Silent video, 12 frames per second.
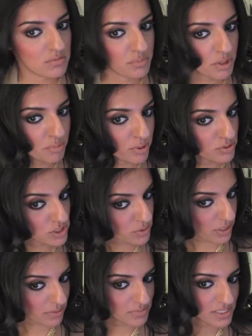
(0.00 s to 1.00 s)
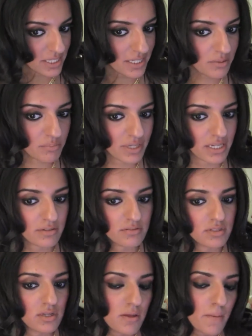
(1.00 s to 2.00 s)
be opposed to what I'm saying, but
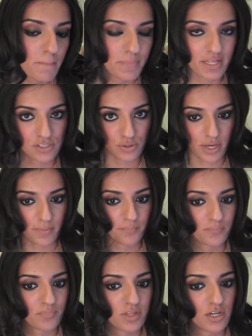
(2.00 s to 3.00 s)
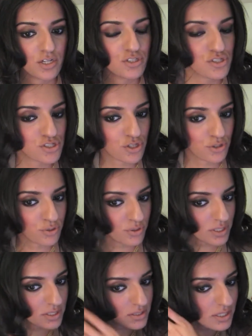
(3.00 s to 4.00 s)
that's okay. So
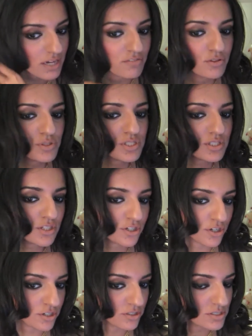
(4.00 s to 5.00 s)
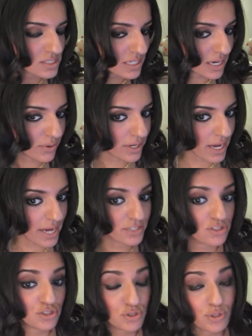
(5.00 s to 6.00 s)
I've loosened the curls. Now I
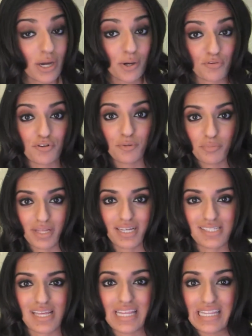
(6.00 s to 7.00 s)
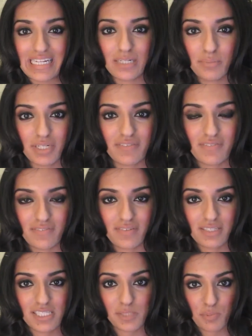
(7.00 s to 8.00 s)
do, however, place a little bit of
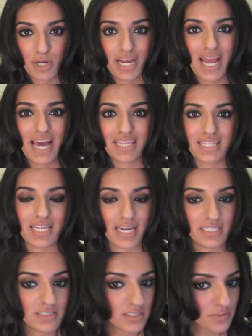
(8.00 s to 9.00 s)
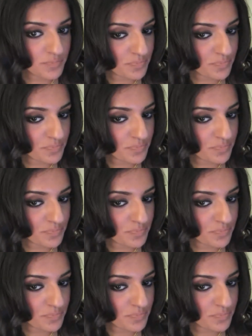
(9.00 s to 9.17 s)
spray at the end